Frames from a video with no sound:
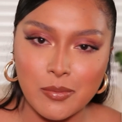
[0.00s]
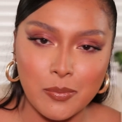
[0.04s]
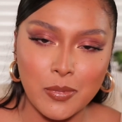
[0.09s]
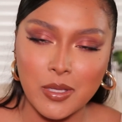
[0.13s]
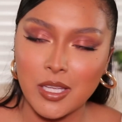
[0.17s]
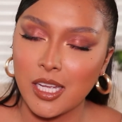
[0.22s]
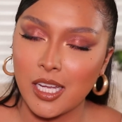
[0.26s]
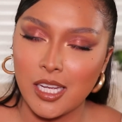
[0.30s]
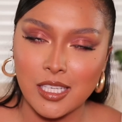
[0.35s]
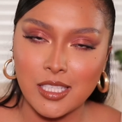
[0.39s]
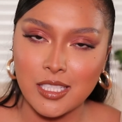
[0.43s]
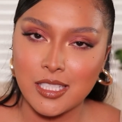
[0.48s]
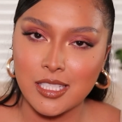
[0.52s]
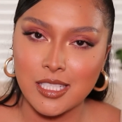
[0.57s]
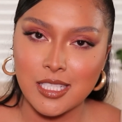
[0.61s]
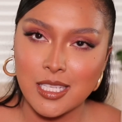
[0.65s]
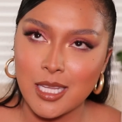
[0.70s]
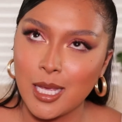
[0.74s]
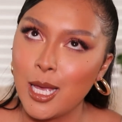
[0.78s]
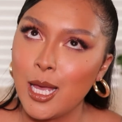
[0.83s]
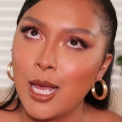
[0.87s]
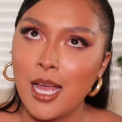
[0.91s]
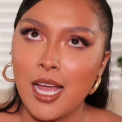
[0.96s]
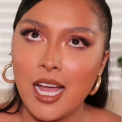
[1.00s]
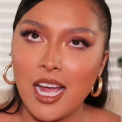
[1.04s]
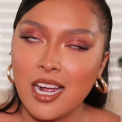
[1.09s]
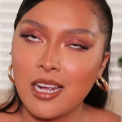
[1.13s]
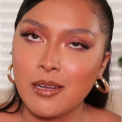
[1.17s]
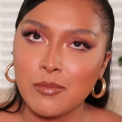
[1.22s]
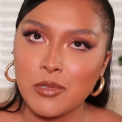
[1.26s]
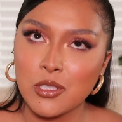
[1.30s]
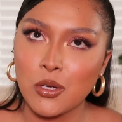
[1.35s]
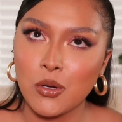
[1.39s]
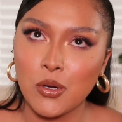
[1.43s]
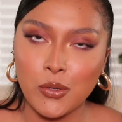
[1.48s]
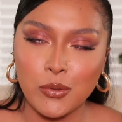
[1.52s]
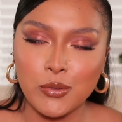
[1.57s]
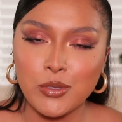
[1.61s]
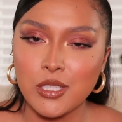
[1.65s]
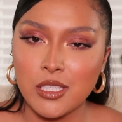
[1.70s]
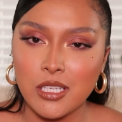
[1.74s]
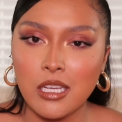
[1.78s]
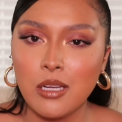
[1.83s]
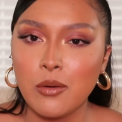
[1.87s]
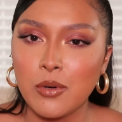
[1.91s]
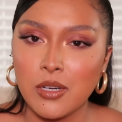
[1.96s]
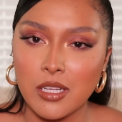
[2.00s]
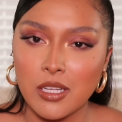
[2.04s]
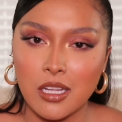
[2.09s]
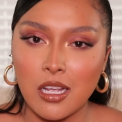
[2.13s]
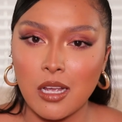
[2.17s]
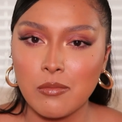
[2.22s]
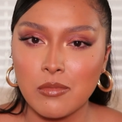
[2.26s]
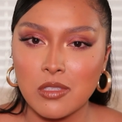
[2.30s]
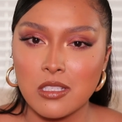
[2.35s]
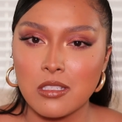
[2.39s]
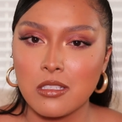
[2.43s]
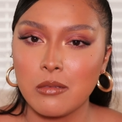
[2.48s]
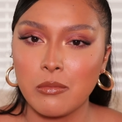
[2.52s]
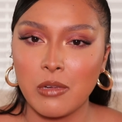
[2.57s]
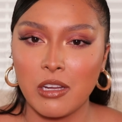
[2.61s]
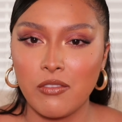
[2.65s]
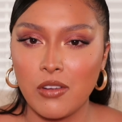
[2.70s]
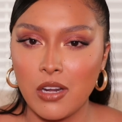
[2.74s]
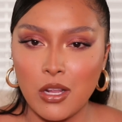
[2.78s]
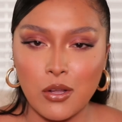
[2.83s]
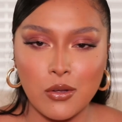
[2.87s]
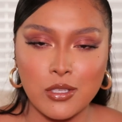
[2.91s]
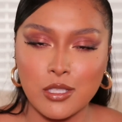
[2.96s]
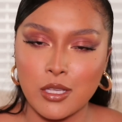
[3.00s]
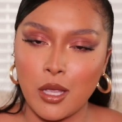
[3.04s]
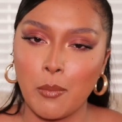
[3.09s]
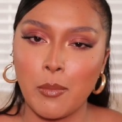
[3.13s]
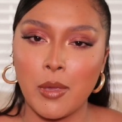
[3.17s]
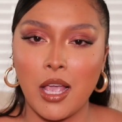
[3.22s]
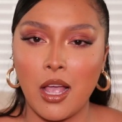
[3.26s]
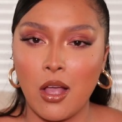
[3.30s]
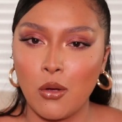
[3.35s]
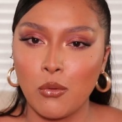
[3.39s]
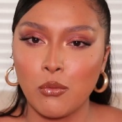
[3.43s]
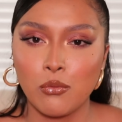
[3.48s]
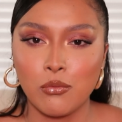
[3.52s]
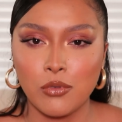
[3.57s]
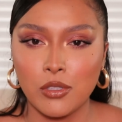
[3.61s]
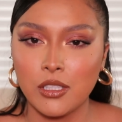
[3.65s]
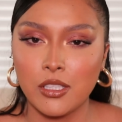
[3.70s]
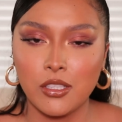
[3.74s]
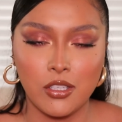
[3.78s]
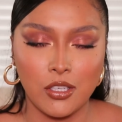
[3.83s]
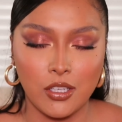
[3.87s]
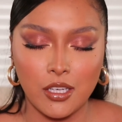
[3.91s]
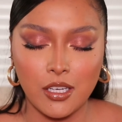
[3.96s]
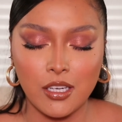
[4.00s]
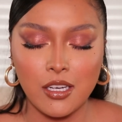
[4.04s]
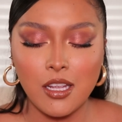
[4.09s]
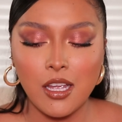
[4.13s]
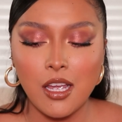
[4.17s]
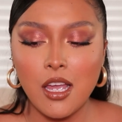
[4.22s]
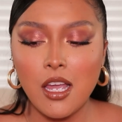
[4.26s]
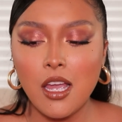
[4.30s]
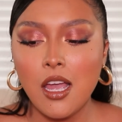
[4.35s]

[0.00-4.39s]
because I'm so OCD when it comes to my videos coming out really good.